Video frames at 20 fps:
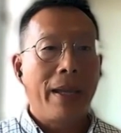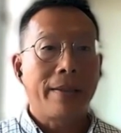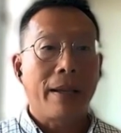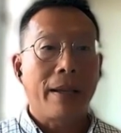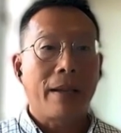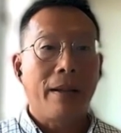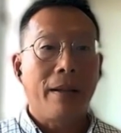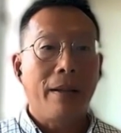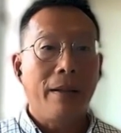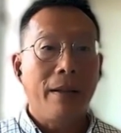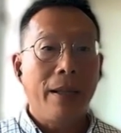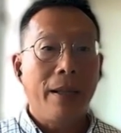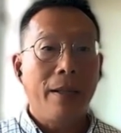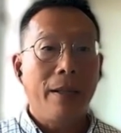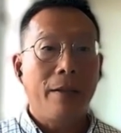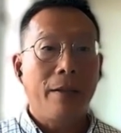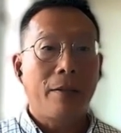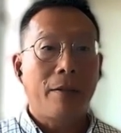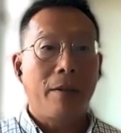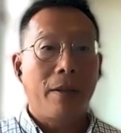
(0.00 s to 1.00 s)

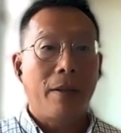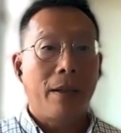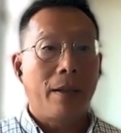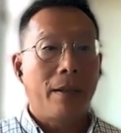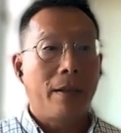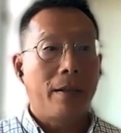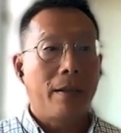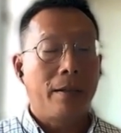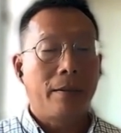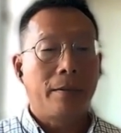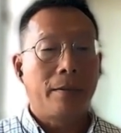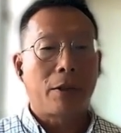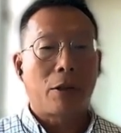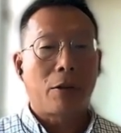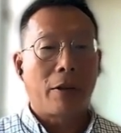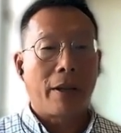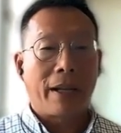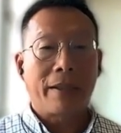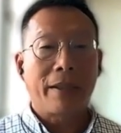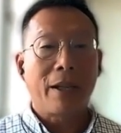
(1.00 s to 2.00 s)
basically uh,
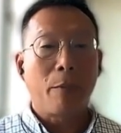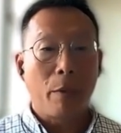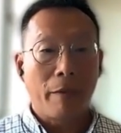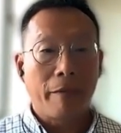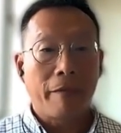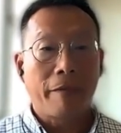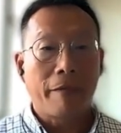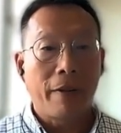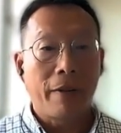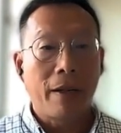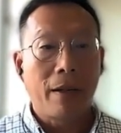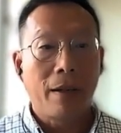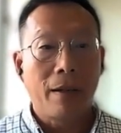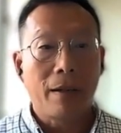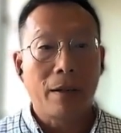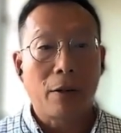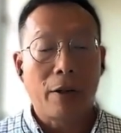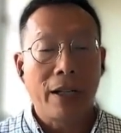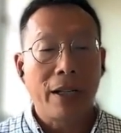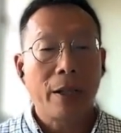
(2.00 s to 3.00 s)
connected with
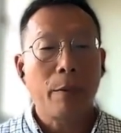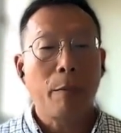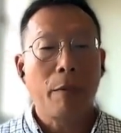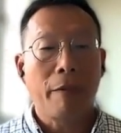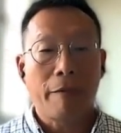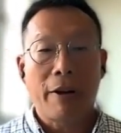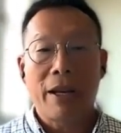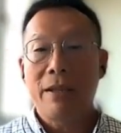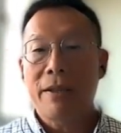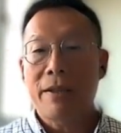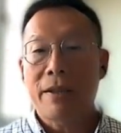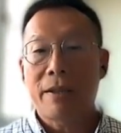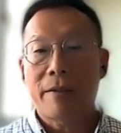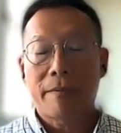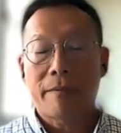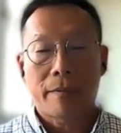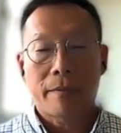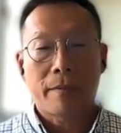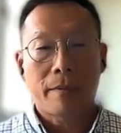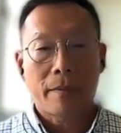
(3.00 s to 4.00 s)
uh, connected with
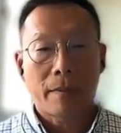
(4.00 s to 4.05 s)
friends.